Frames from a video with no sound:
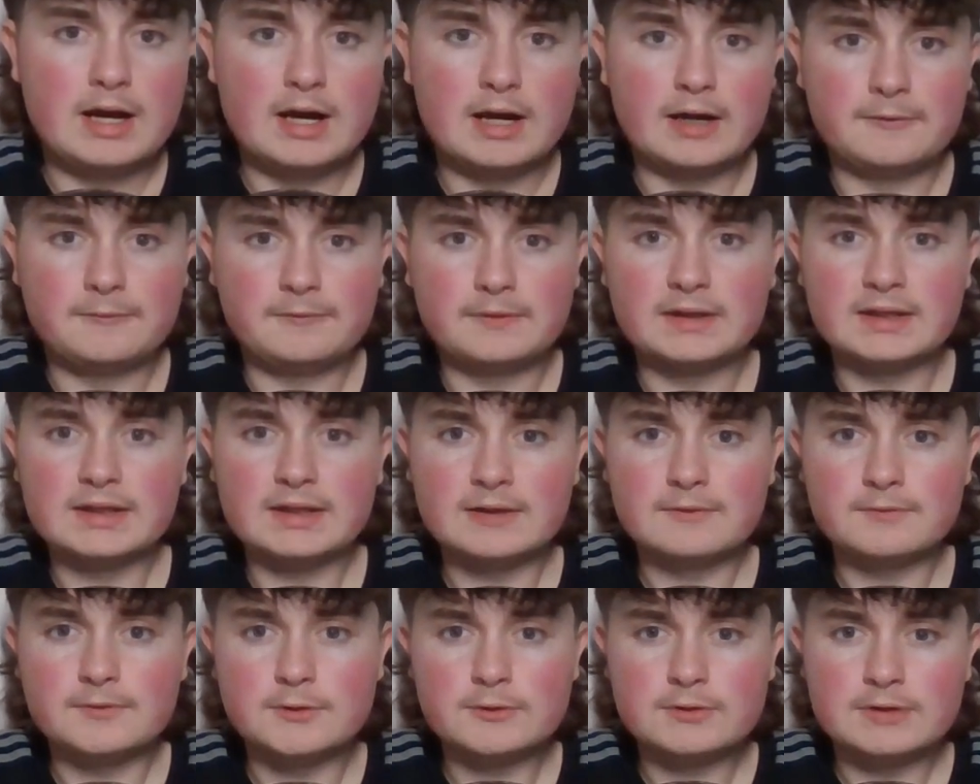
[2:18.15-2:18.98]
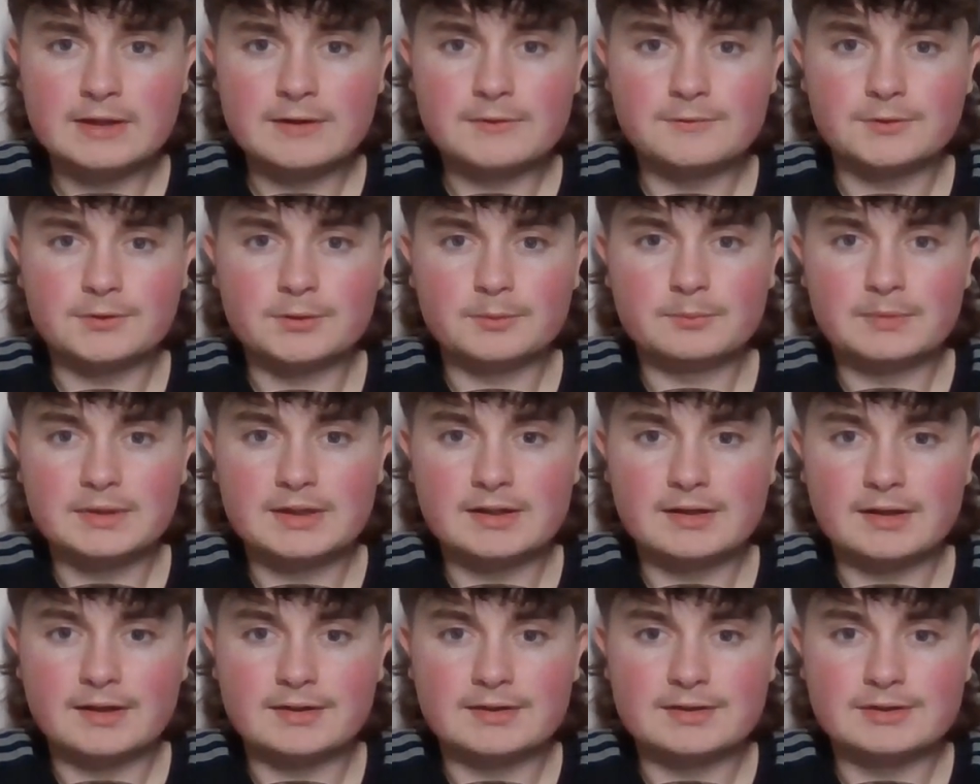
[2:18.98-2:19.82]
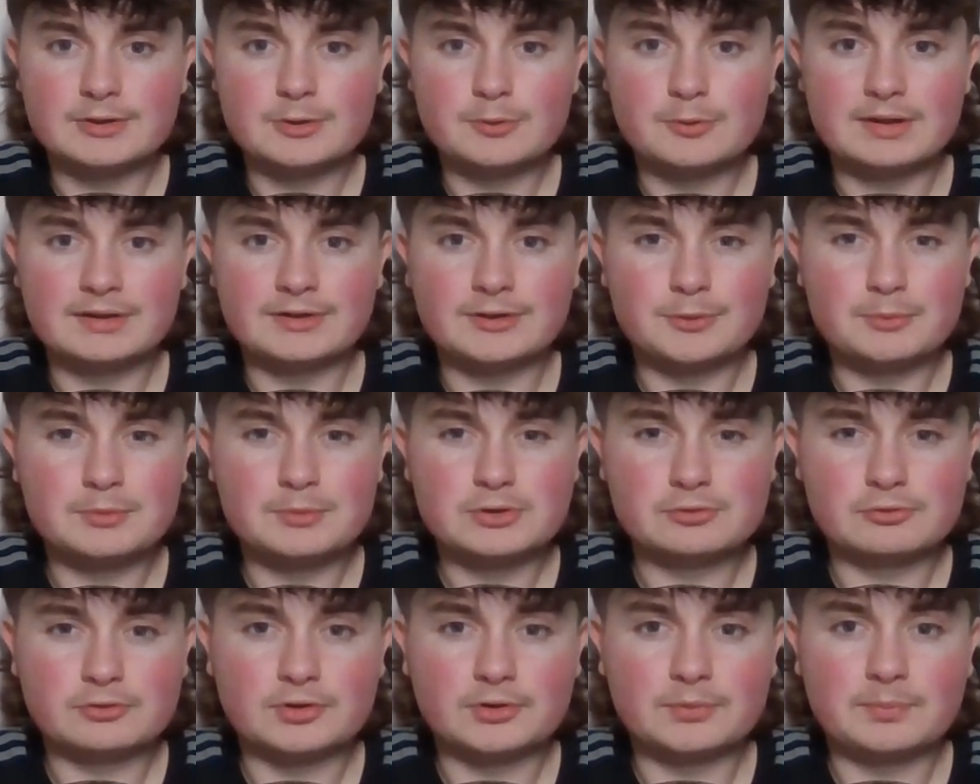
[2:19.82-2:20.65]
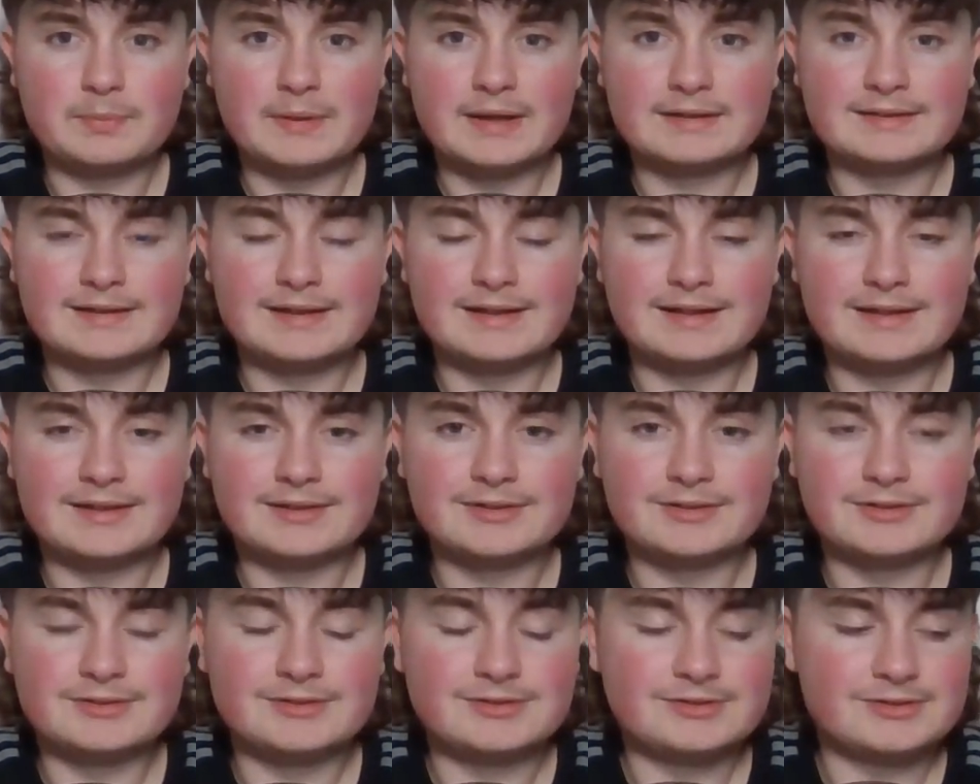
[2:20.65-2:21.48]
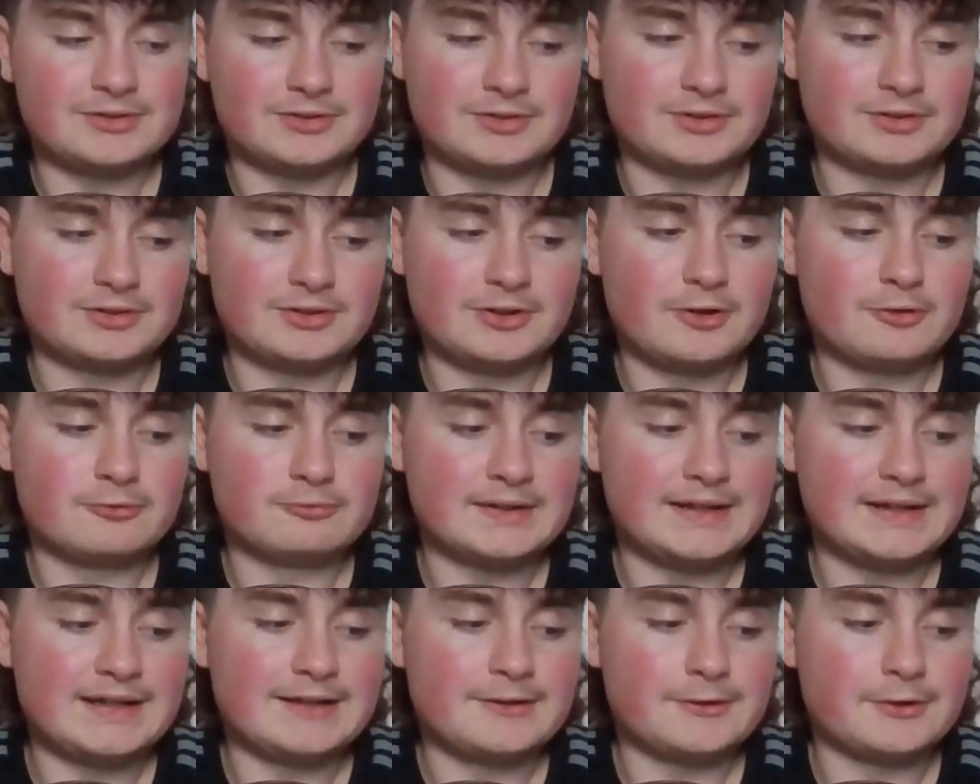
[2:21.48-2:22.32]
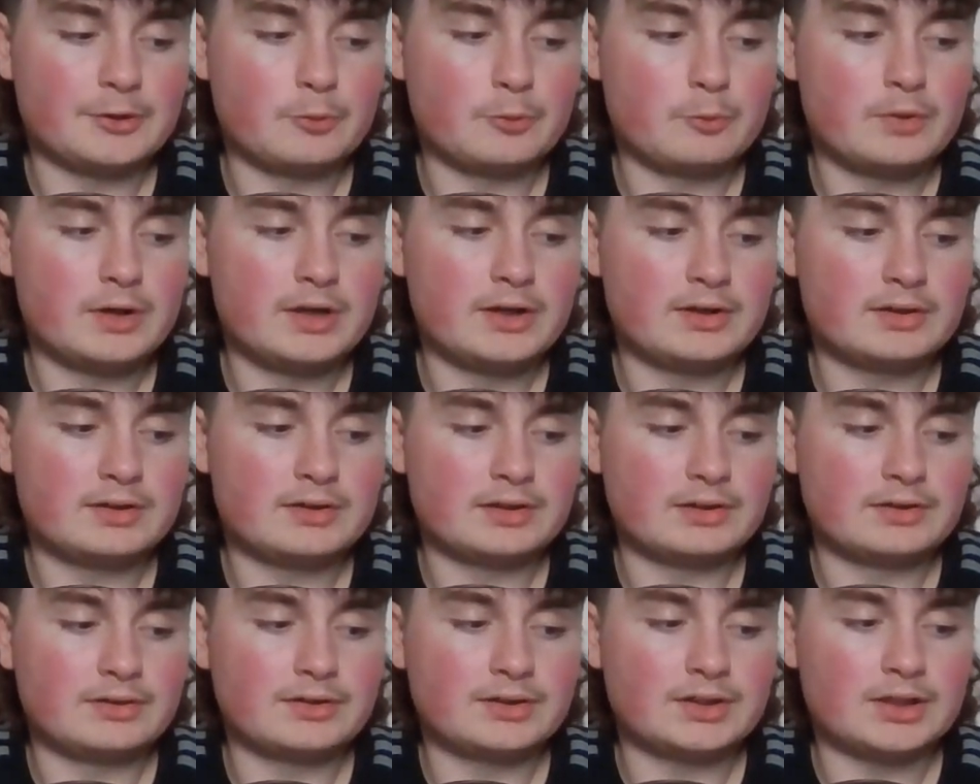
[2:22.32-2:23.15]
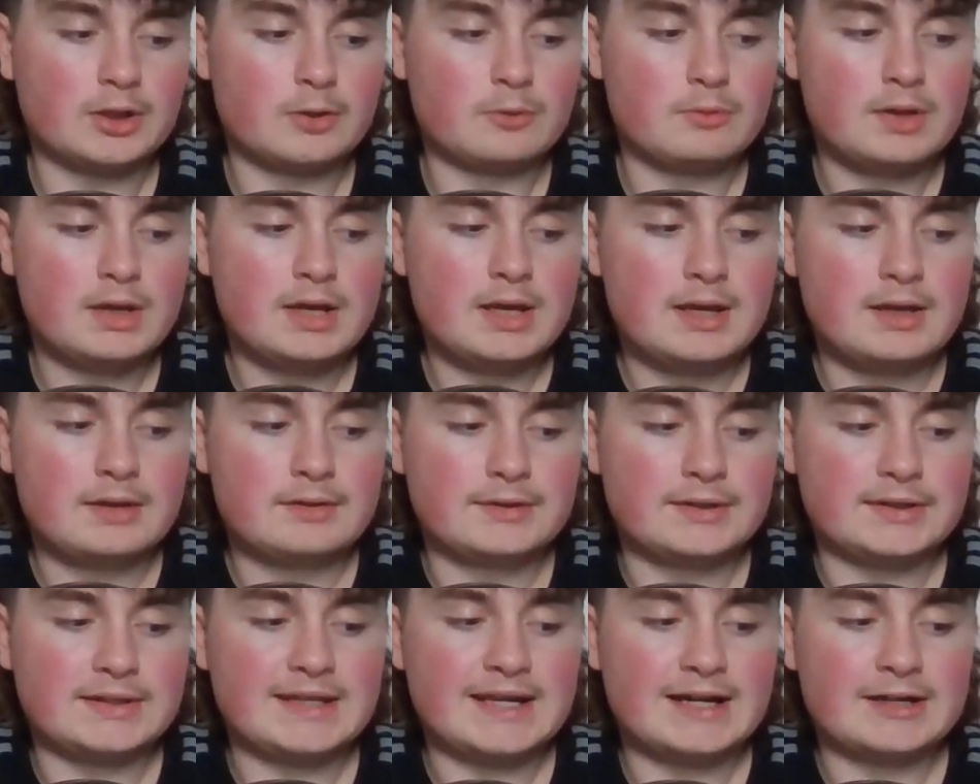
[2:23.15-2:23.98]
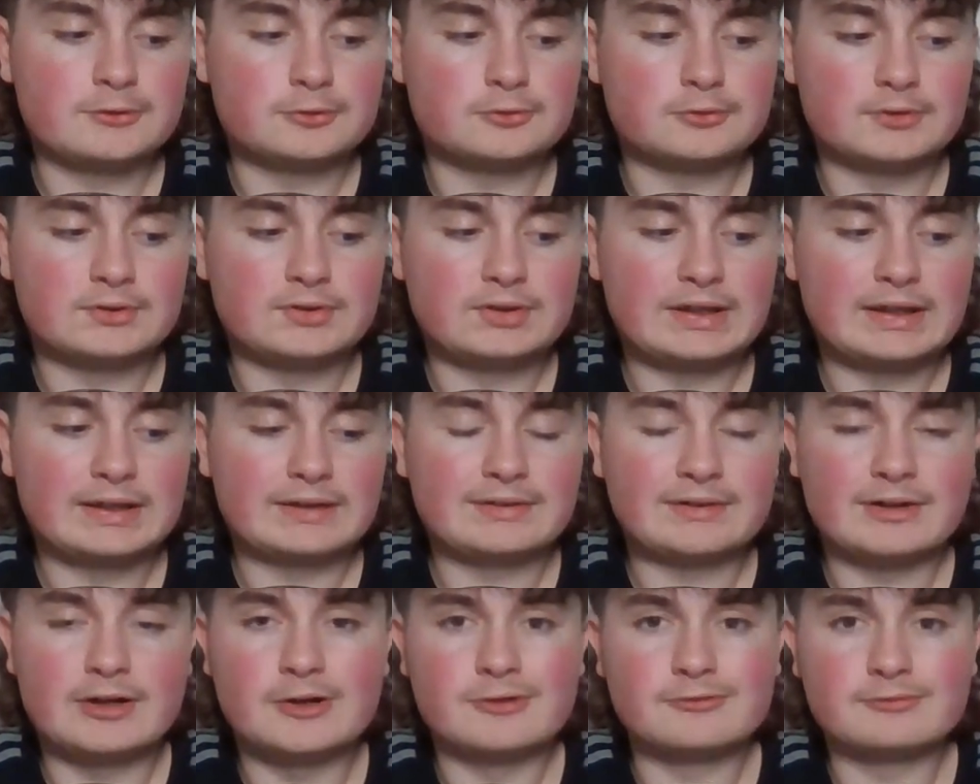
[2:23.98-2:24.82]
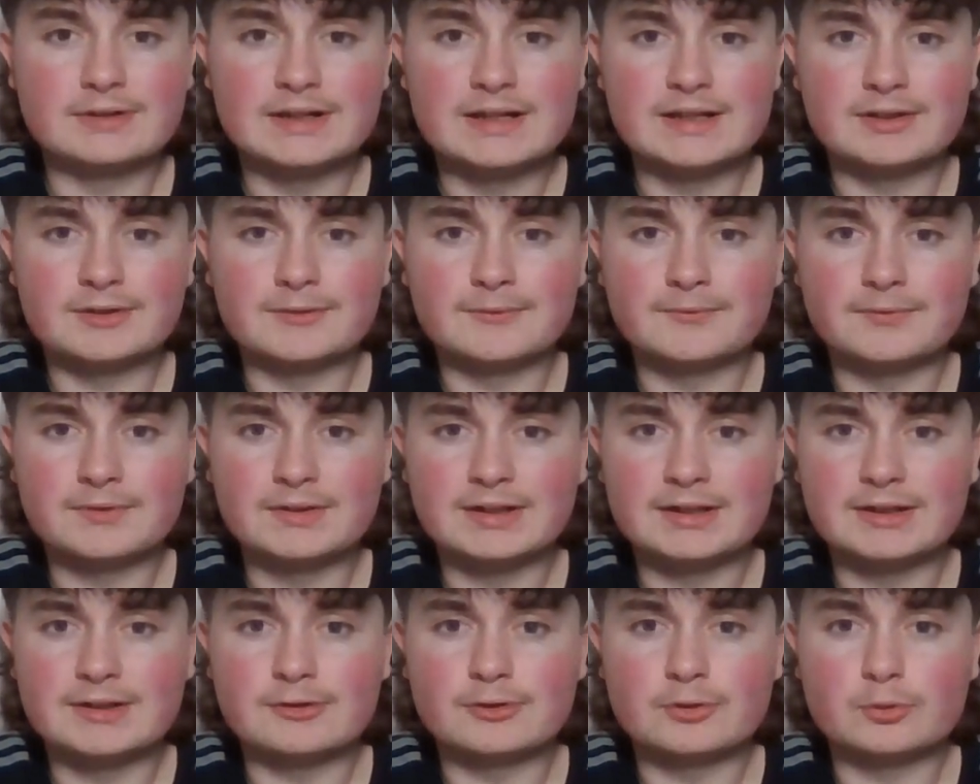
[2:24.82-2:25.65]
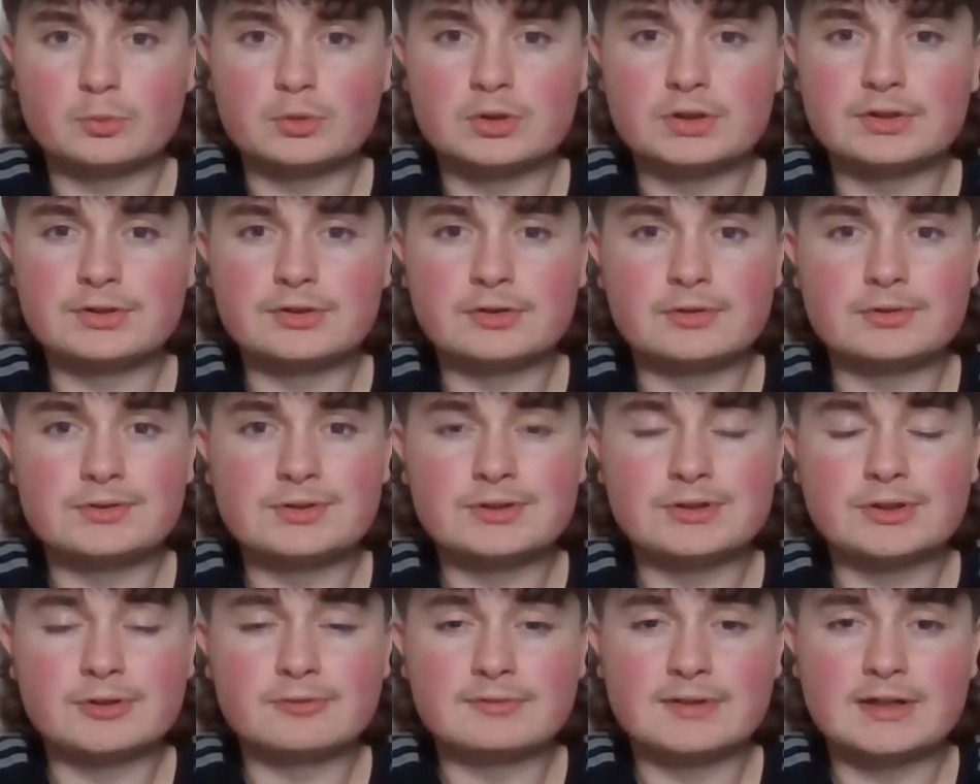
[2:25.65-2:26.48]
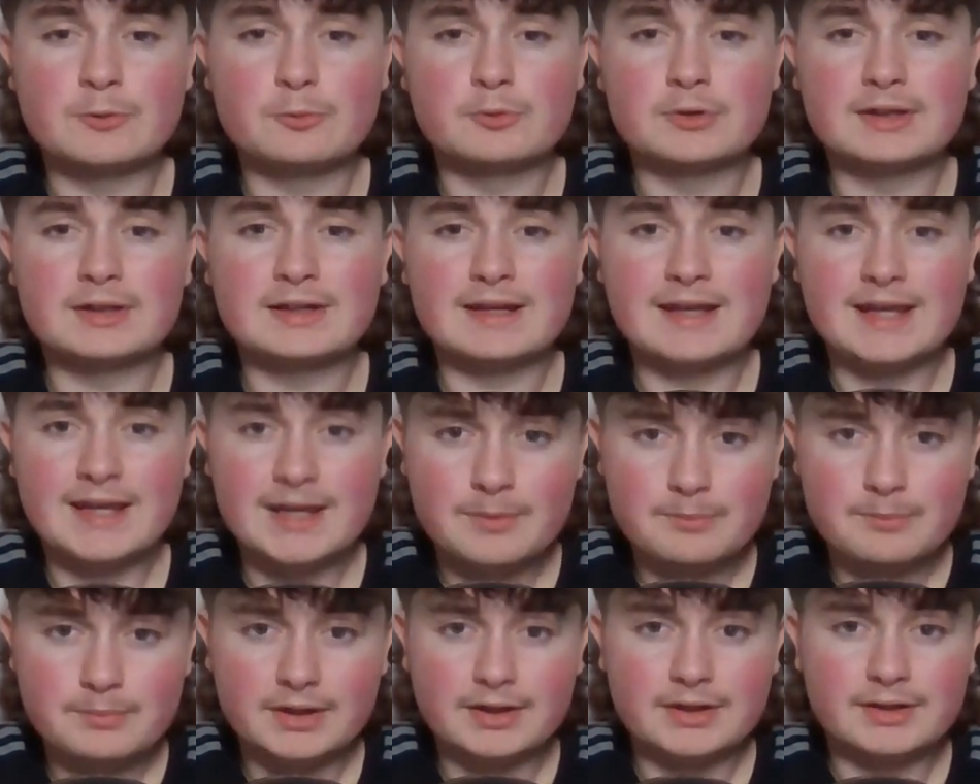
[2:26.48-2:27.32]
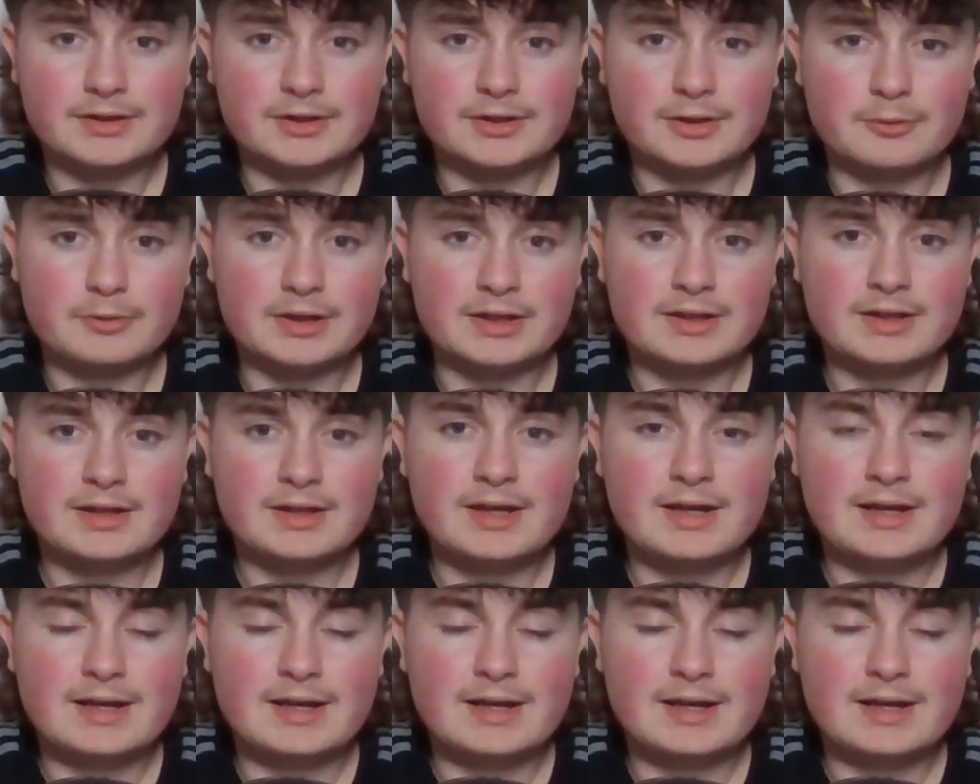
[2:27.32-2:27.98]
I think if you give somebody like Inoue too much respect, then it's just not really going to work, and so the counter-attacks aren't really something that you're going to want to do, because you don't really want to get hit by Inoue,